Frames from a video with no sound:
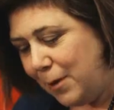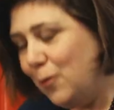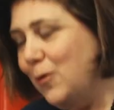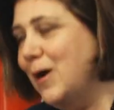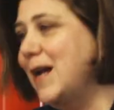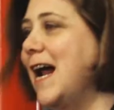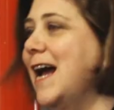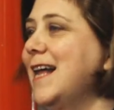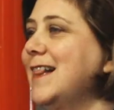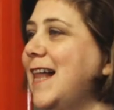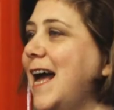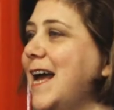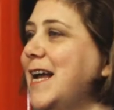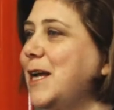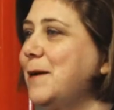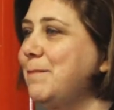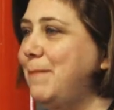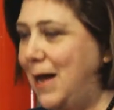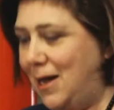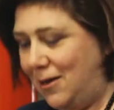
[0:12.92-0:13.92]
But what I
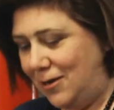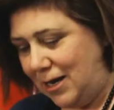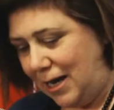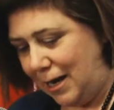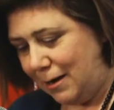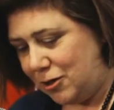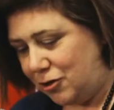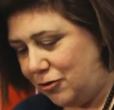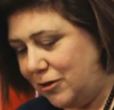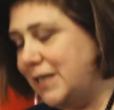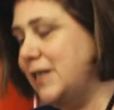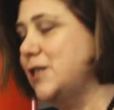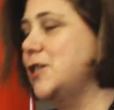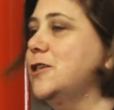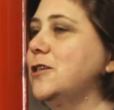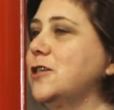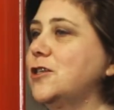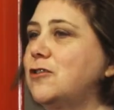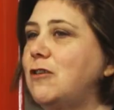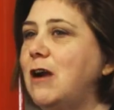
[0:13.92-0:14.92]
like about uh,
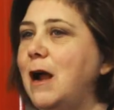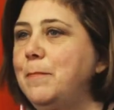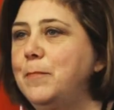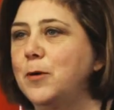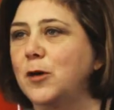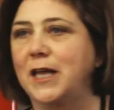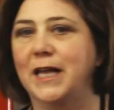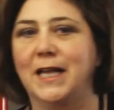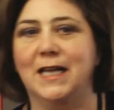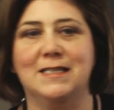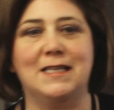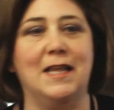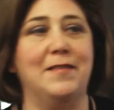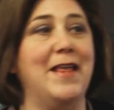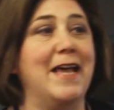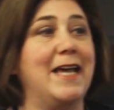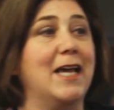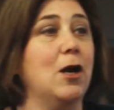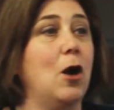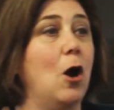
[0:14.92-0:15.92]
traditional scrapbooking is that
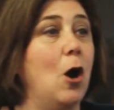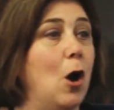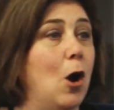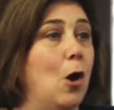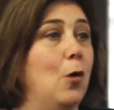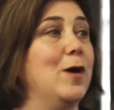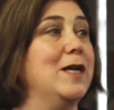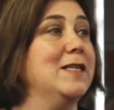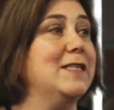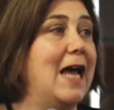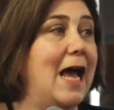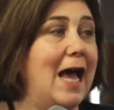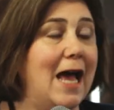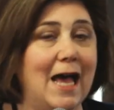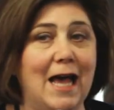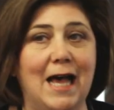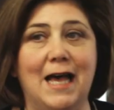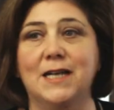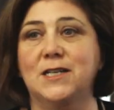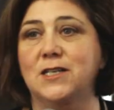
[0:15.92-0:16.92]
they can always
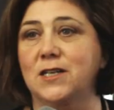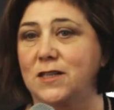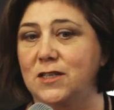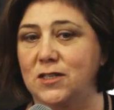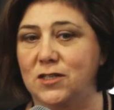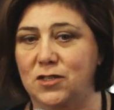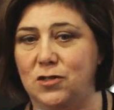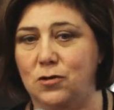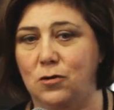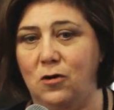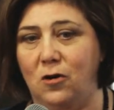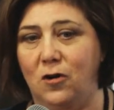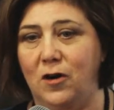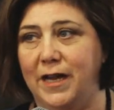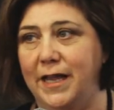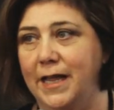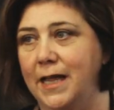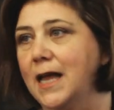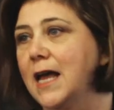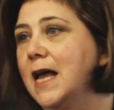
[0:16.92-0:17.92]
add to the
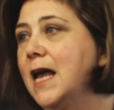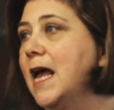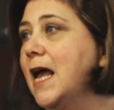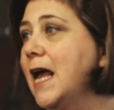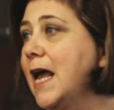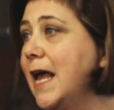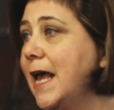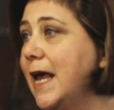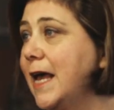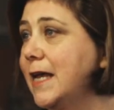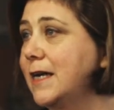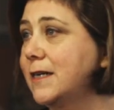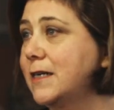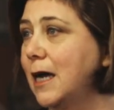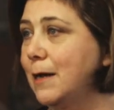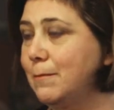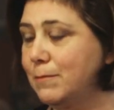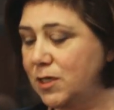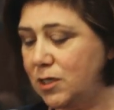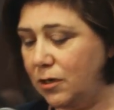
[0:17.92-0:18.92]
story. And
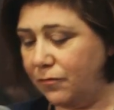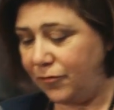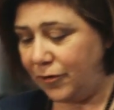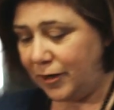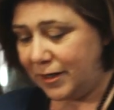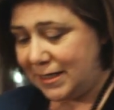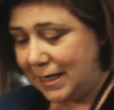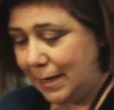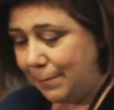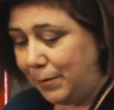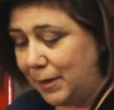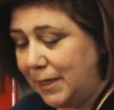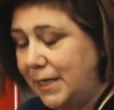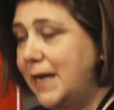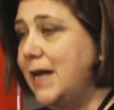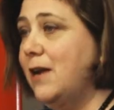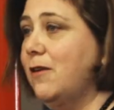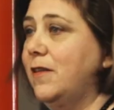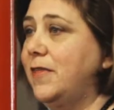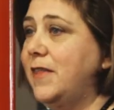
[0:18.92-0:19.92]
um, so, for example, in
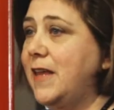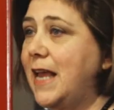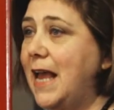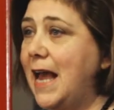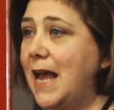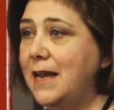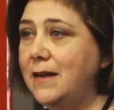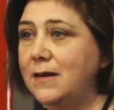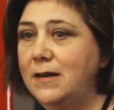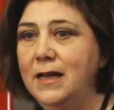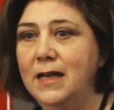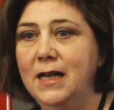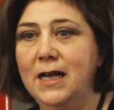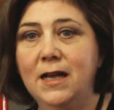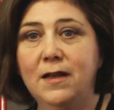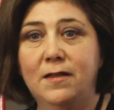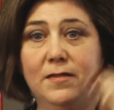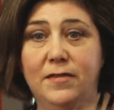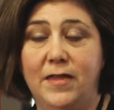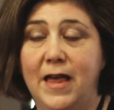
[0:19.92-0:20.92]
here at the end,
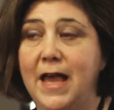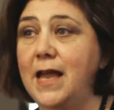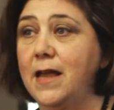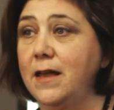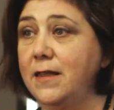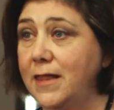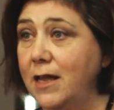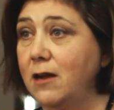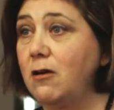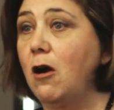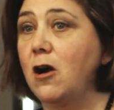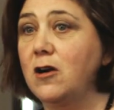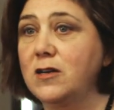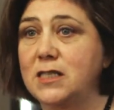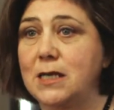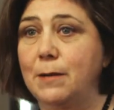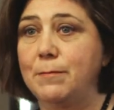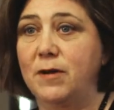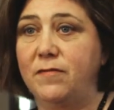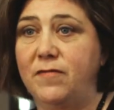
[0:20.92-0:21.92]
they, there are
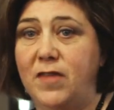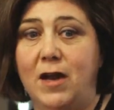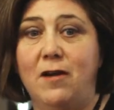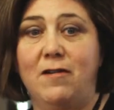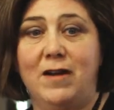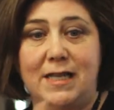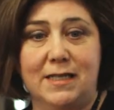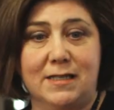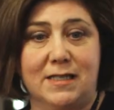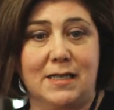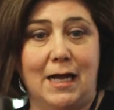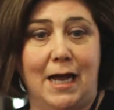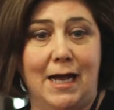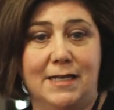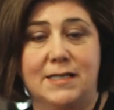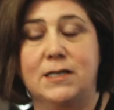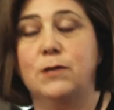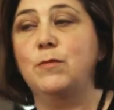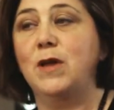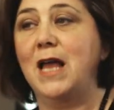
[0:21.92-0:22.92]
some of their
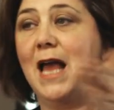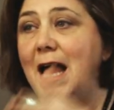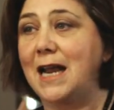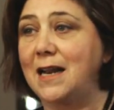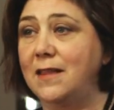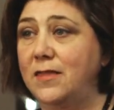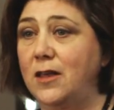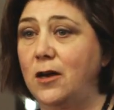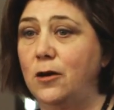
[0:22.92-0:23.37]
insights, and we added